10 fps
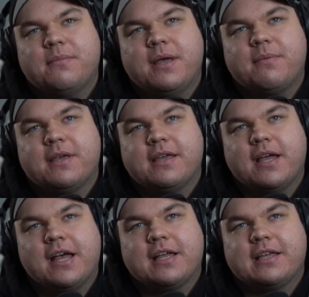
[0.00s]
maybe
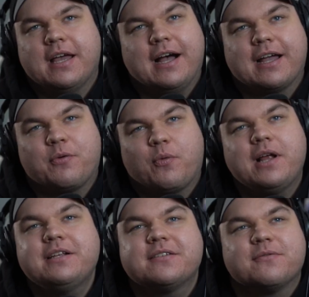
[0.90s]

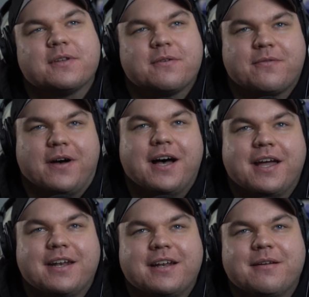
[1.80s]
aggressively
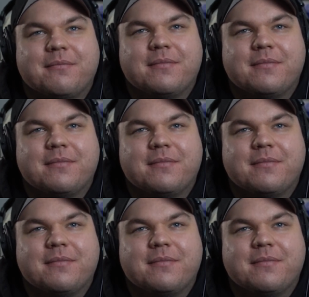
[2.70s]
fine